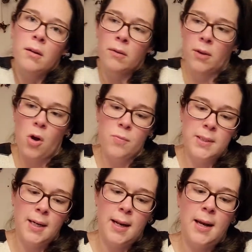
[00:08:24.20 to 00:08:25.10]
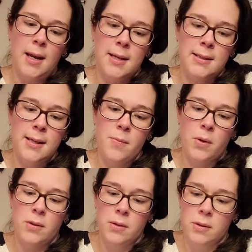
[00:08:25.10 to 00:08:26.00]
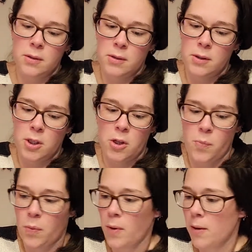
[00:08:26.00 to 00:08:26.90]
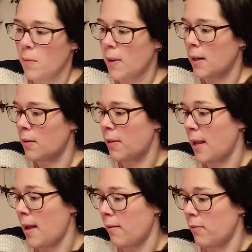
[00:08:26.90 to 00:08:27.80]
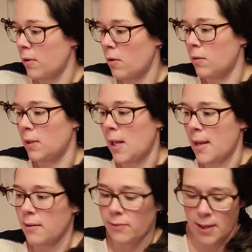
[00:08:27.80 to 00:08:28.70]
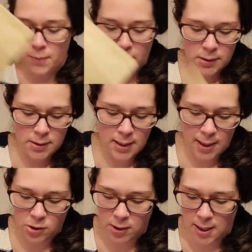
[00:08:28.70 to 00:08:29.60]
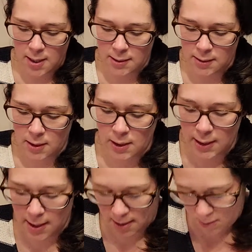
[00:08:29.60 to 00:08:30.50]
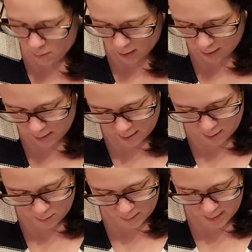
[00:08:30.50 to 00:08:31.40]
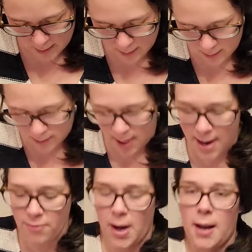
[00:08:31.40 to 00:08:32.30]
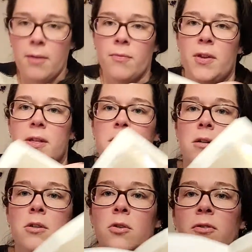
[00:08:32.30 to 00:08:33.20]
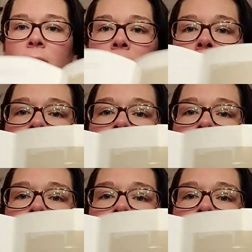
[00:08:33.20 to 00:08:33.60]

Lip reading: the Homestead edit is labels, to the point where they have their own line of labels that actually is Clea, one of the women's handwriting that they turned into a font.